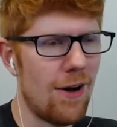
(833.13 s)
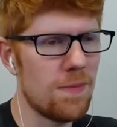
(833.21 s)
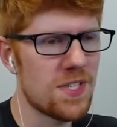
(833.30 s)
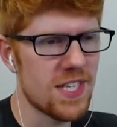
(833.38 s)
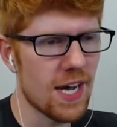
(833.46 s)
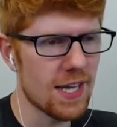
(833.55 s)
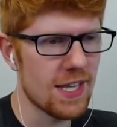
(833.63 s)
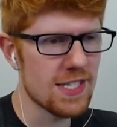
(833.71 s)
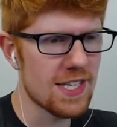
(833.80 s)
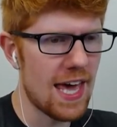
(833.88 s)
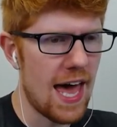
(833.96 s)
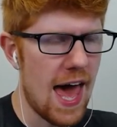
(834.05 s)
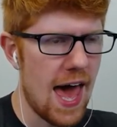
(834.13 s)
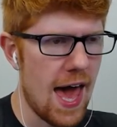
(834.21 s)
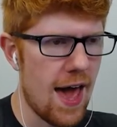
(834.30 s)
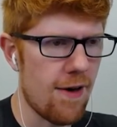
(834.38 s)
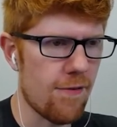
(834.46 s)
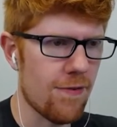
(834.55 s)
I'm stuck in this
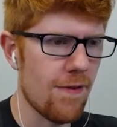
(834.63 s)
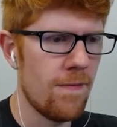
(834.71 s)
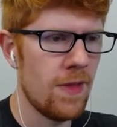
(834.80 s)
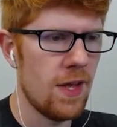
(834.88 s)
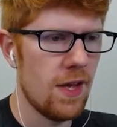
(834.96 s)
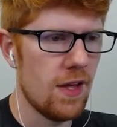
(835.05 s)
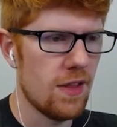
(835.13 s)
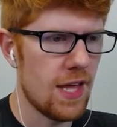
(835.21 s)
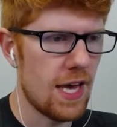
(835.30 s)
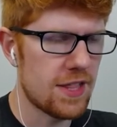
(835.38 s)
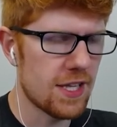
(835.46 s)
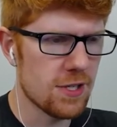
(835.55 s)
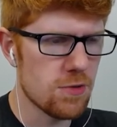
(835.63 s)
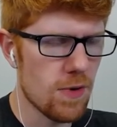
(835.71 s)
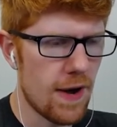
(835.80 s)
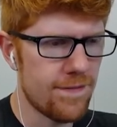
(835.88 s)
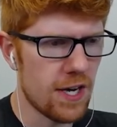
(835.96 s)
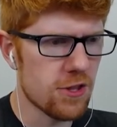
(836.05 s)
cave. I think this is where
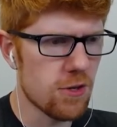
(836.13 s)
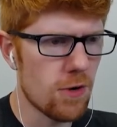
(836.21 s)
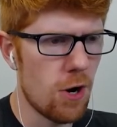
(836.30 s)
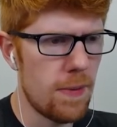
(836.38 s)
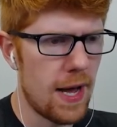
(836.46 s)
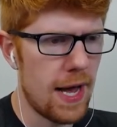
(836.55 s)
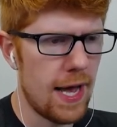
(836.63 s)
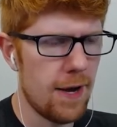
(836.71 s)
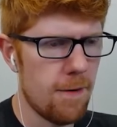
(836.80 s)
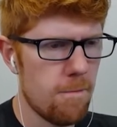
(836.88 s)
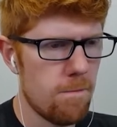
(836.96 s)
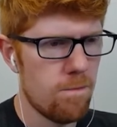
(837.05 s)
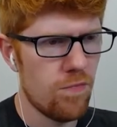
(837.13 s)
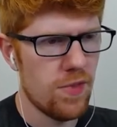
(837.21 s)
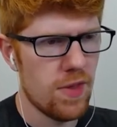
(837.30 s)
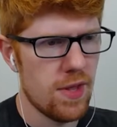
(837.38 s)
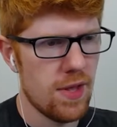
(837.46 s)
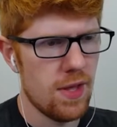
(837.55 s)
I fought the robot.
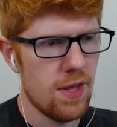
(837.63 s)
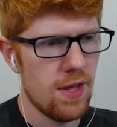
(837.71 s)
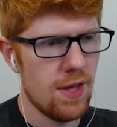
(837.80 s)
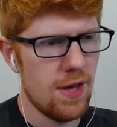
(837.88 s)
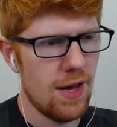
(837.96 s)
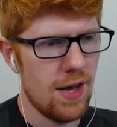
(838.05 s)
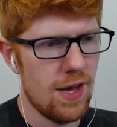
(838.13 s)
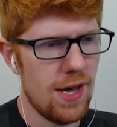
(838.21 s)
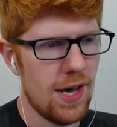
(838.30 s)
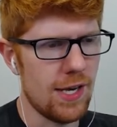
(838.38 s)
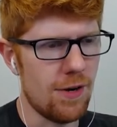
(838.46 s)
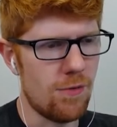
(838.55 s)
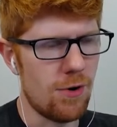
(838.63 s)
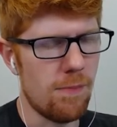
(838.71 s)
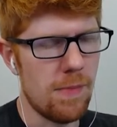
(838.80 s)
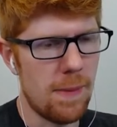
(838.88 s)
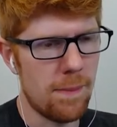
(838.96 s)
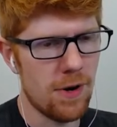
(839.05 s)
I don't
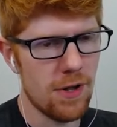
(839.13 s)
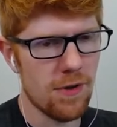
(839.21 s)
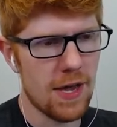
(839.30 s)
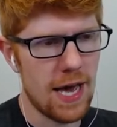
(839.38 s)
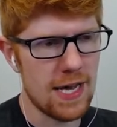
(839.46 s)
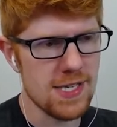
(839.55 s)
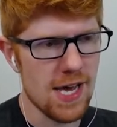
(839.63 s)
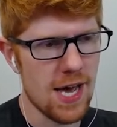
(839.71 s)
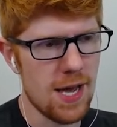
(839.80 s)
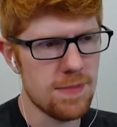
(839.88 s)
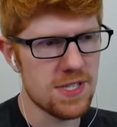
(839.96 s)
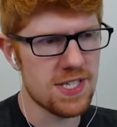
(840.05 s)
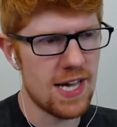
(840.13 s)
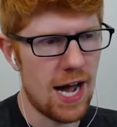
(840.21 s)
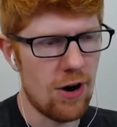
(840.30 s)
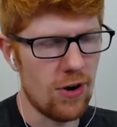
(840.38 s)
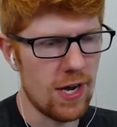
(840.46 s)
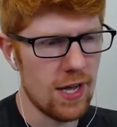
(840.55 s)
remember, you guys. I'm
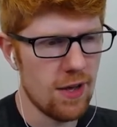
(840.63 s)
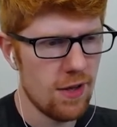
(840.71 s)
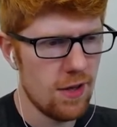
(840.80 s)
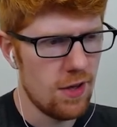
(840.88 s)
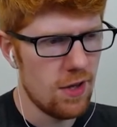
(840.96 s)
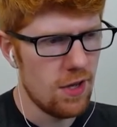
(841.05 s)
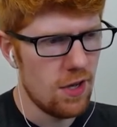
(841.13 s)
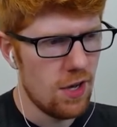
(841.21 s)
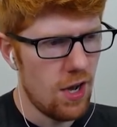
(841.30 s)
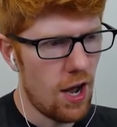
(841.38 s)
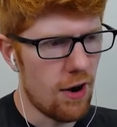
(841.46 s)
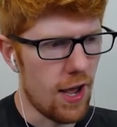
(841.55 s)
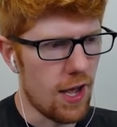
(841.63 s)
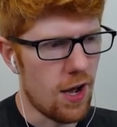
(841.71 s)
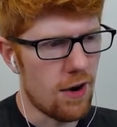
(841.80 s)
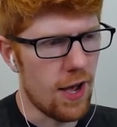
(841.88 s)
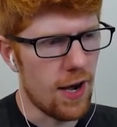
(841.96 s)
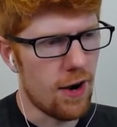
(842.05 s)
sorry. All
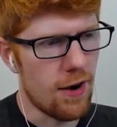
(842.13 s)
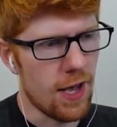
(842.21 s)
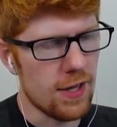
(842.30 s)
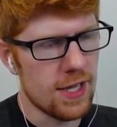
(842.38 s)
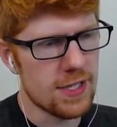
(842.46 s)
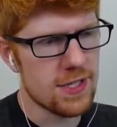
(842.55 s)
right.